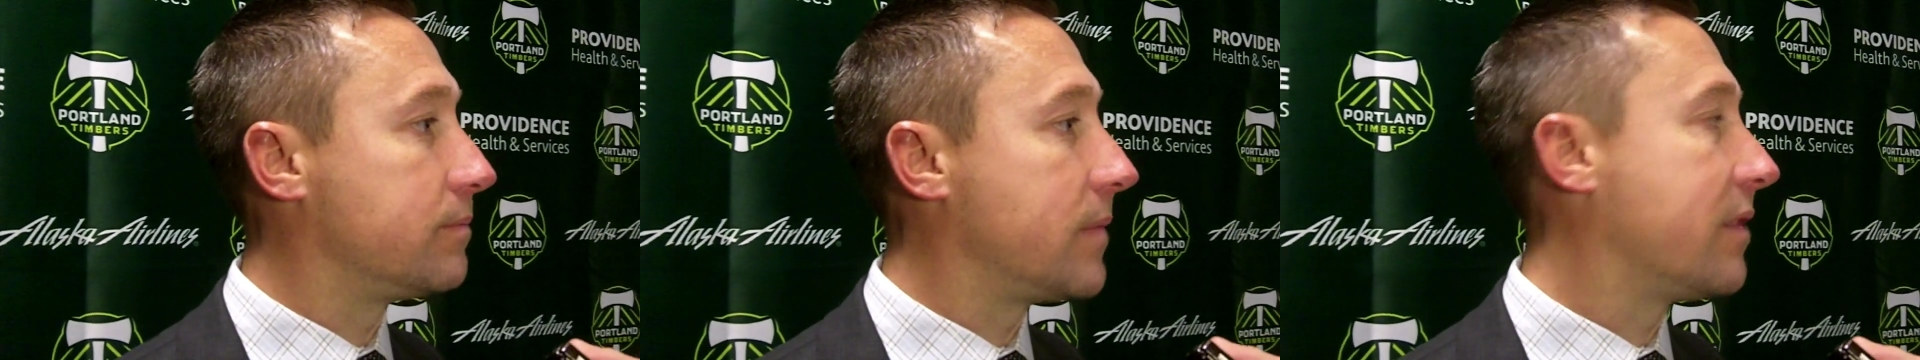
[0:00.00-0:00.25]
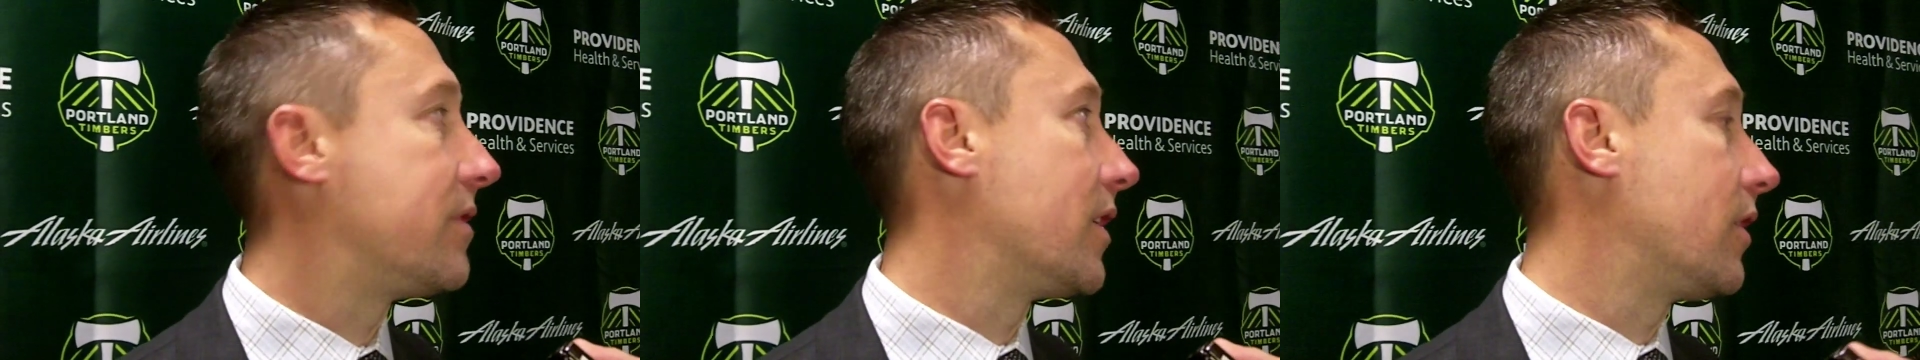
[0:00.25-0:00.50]

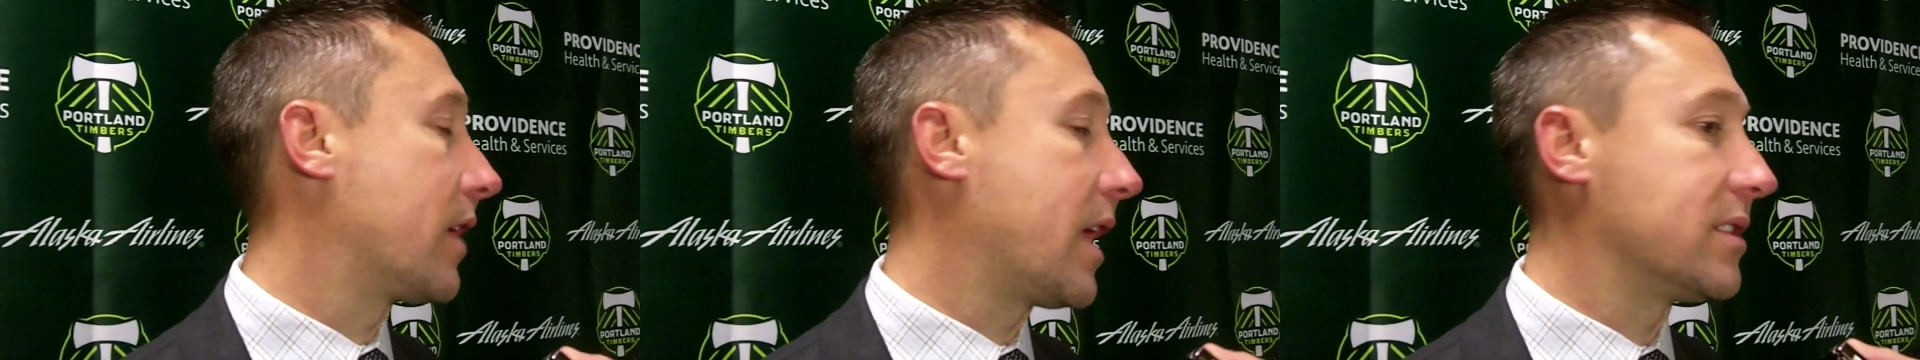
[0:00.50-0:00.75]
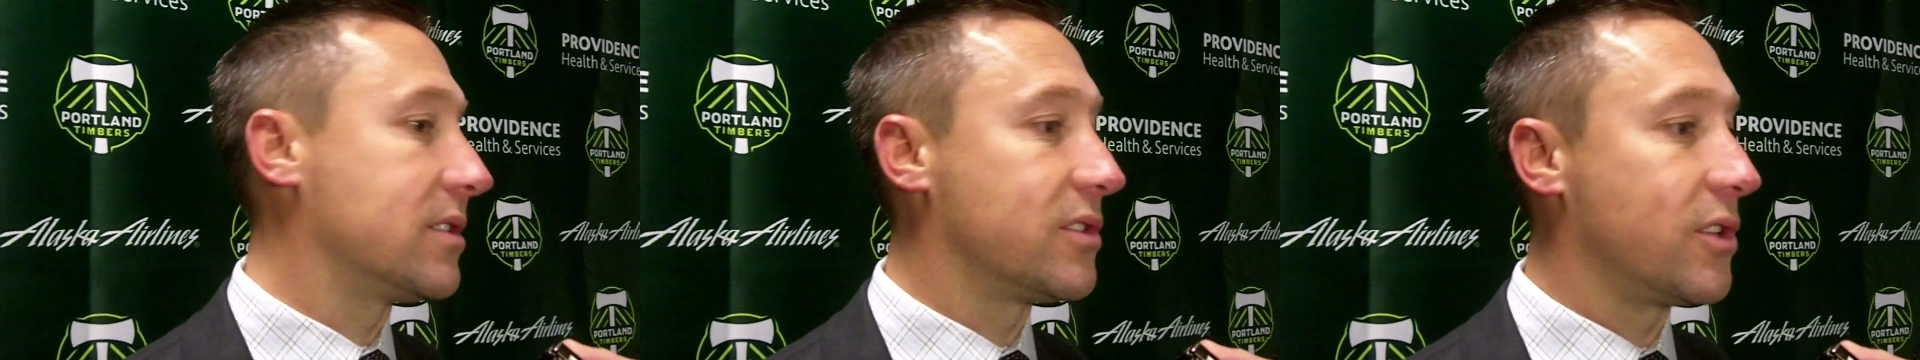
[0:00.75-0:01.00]
I felt our
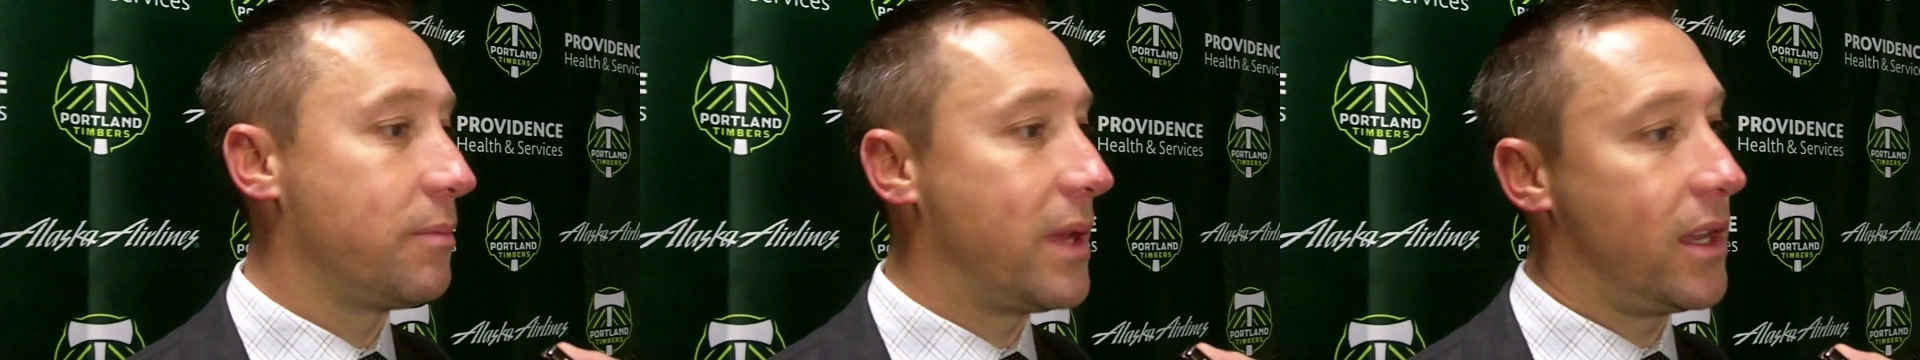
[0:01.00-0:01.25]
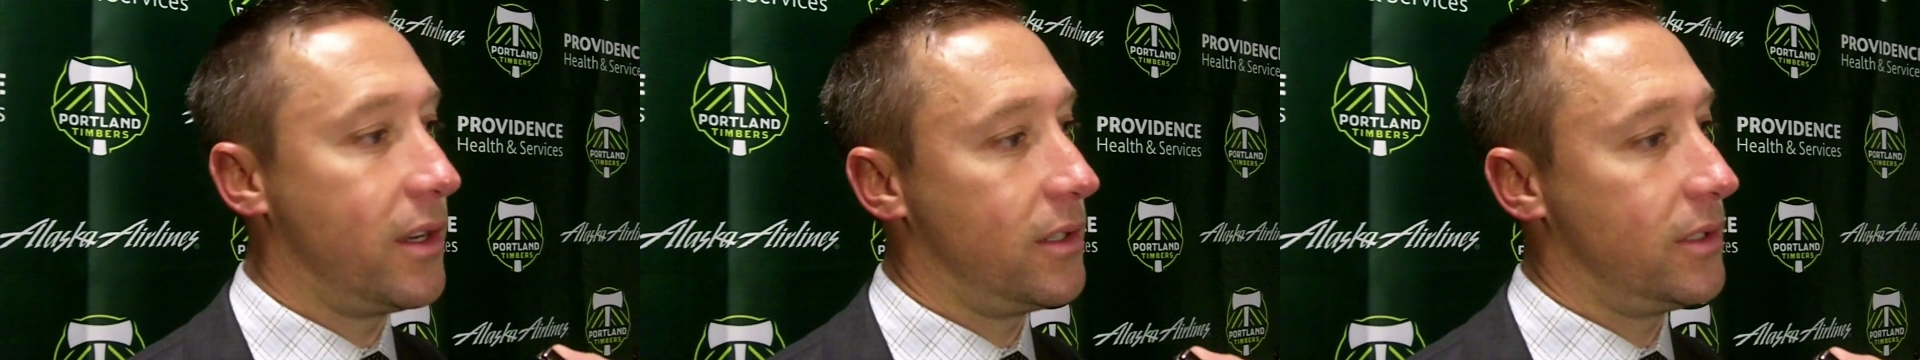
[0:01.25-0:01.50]
guys deserve
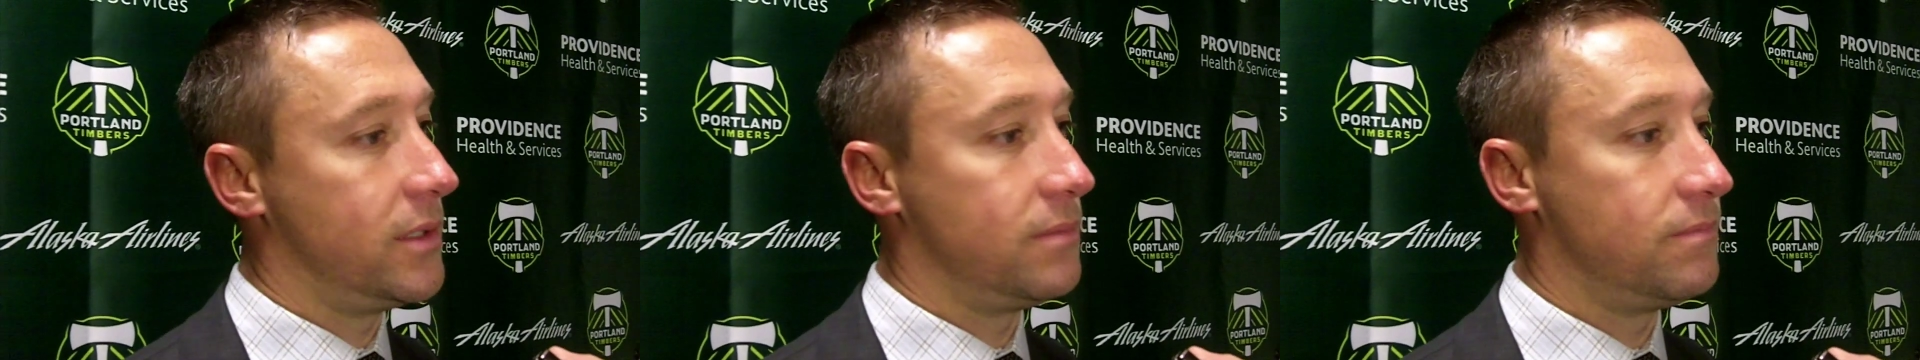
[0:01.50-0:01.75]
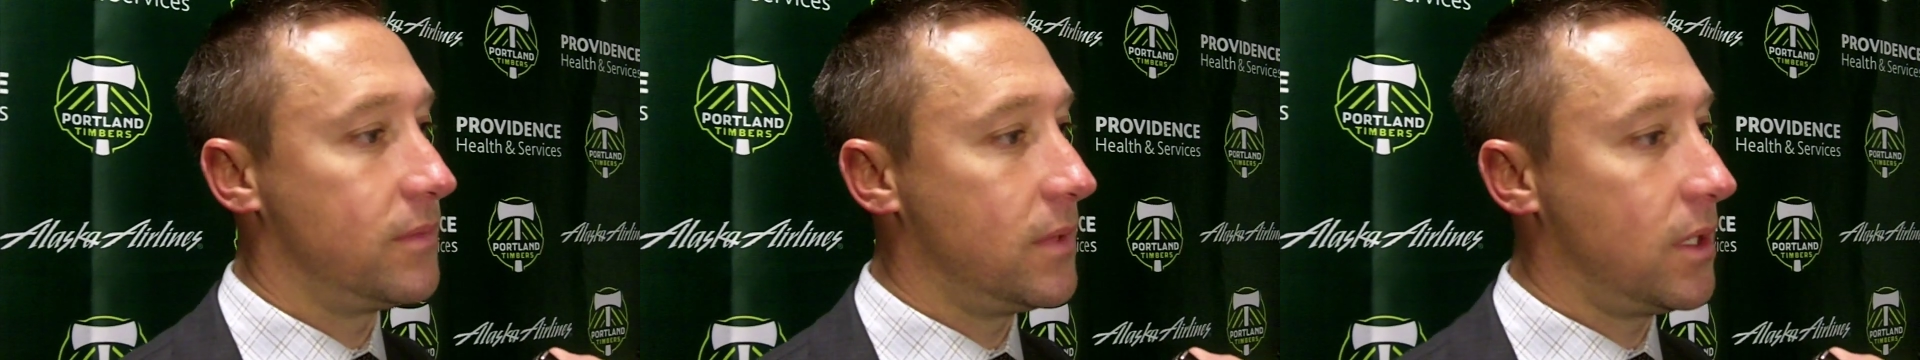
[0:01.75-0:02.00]
better, and
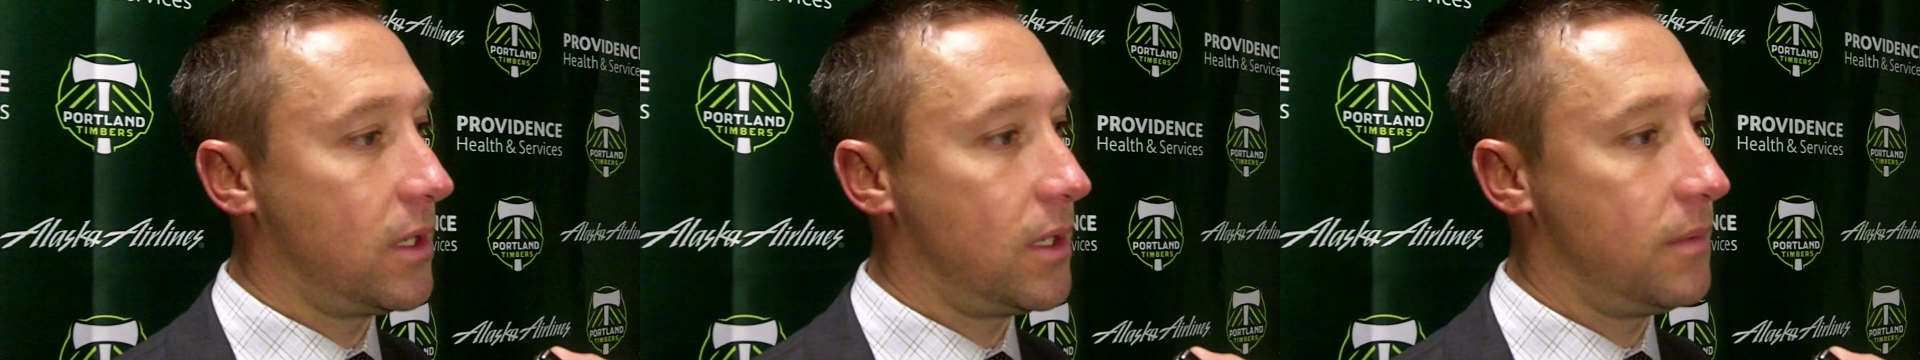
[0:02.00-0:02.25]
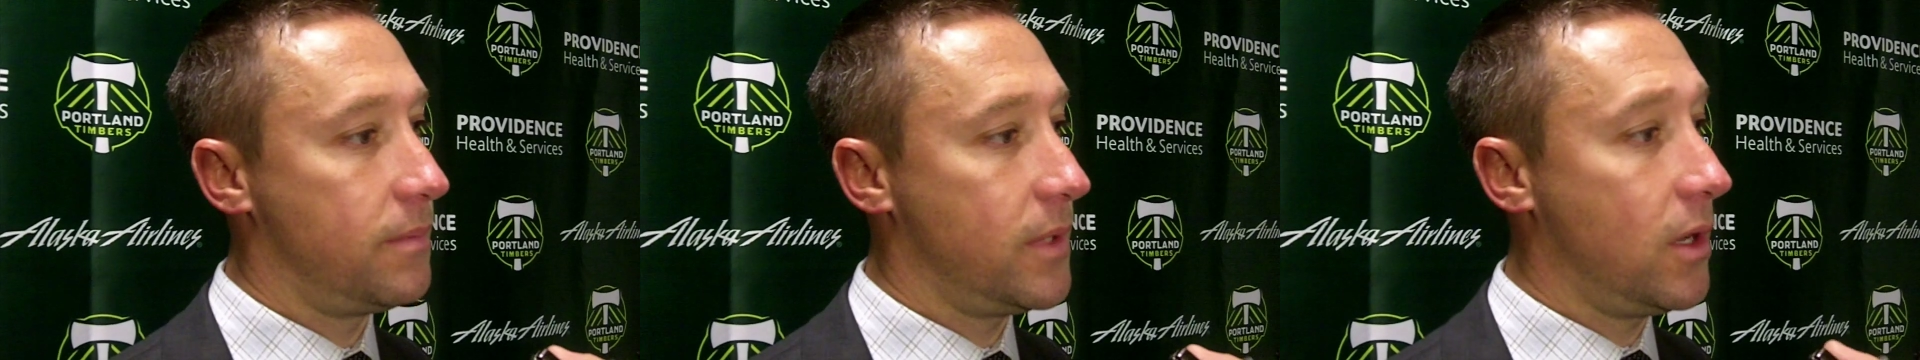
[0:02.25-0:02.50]

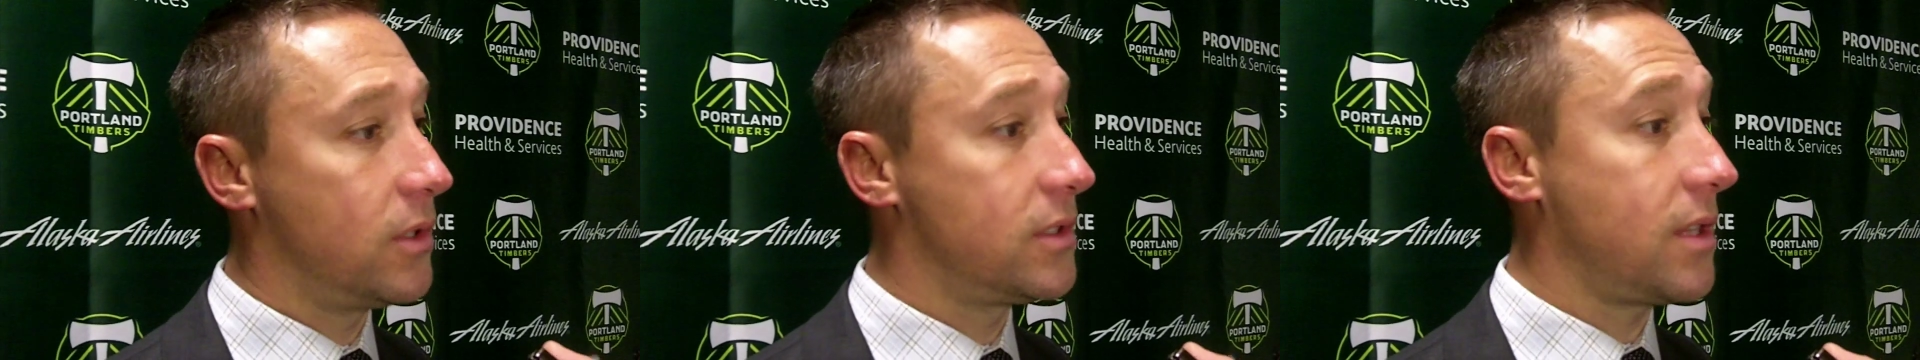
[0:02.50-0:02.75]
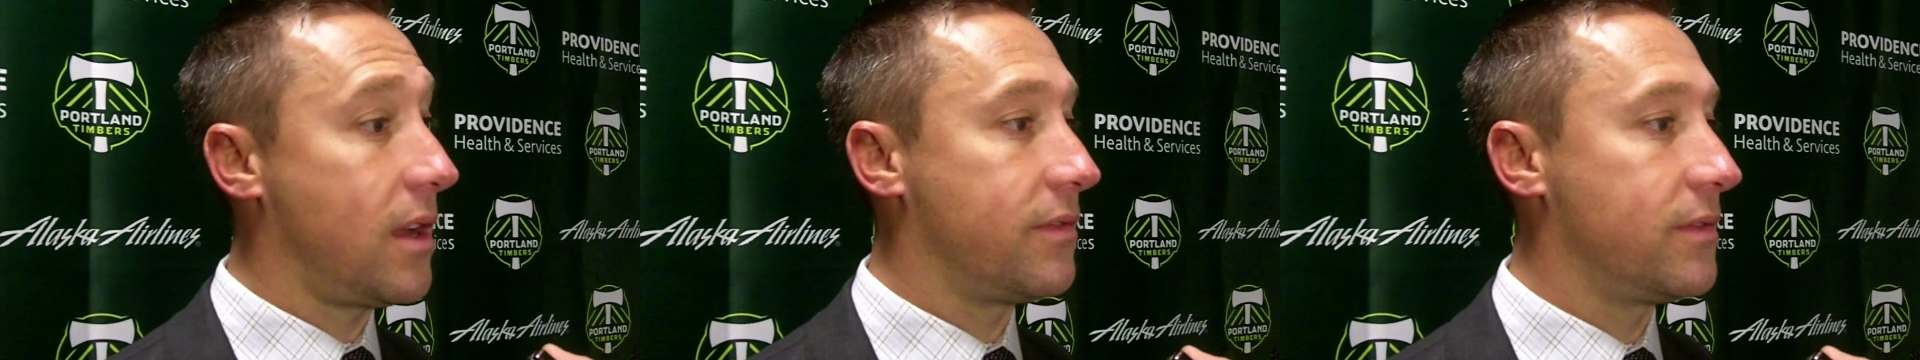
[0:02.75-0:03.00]
um, you know it's
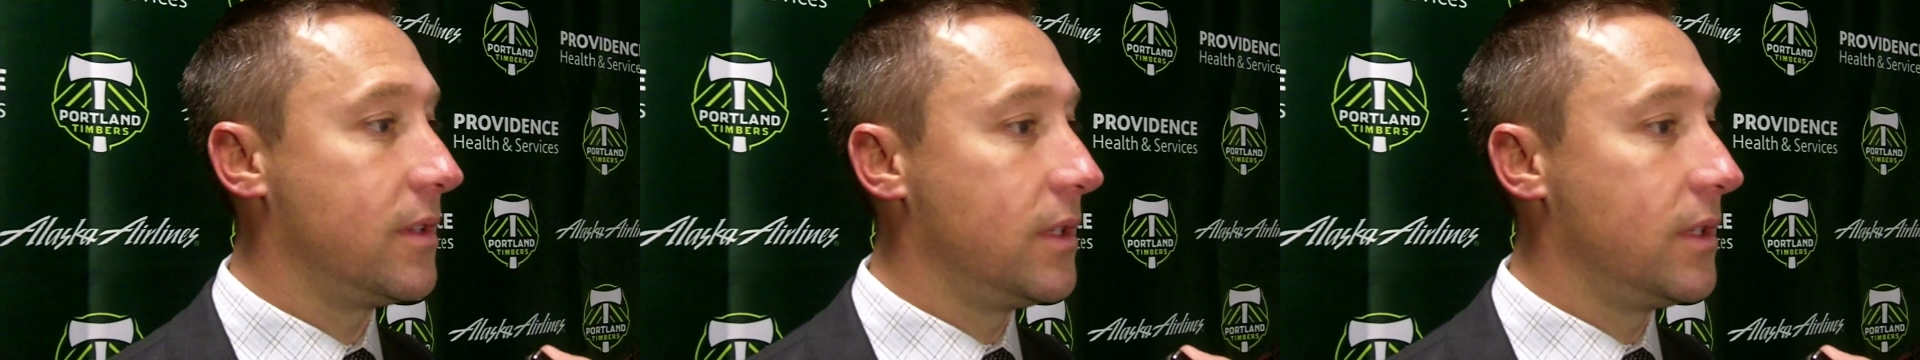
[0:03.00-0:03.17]
tough.